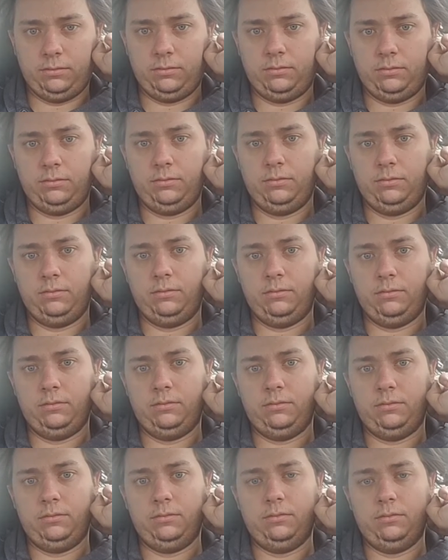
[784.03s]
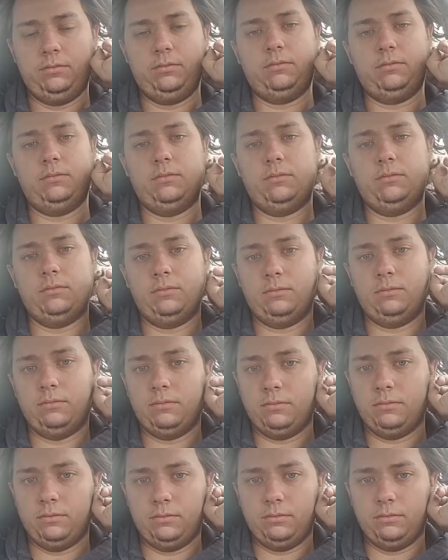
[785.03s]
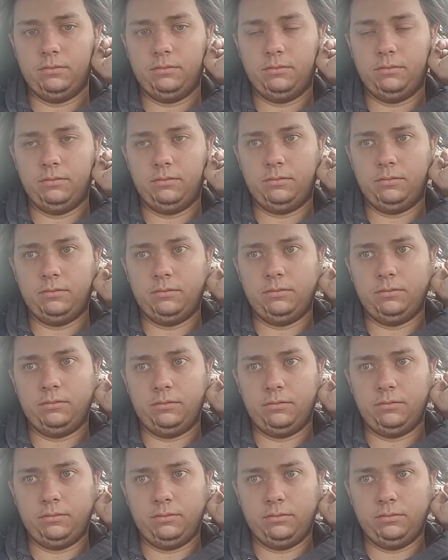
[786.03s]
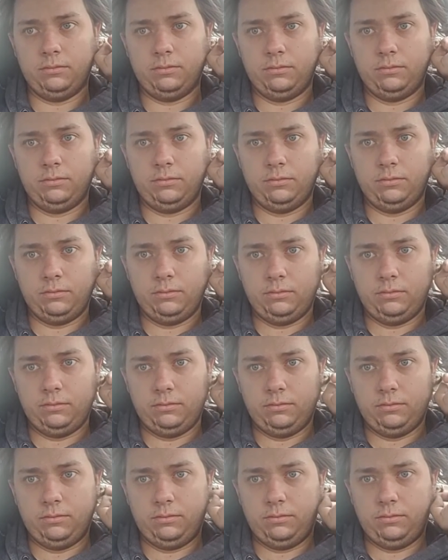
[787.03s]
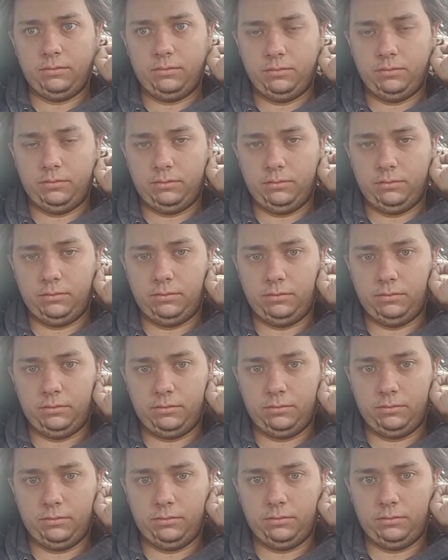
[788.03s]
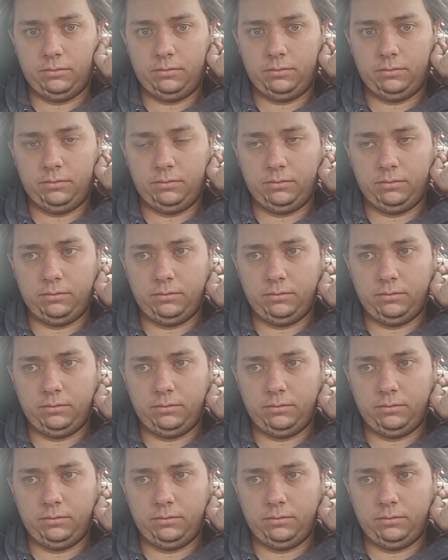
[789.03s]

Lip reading: (silent)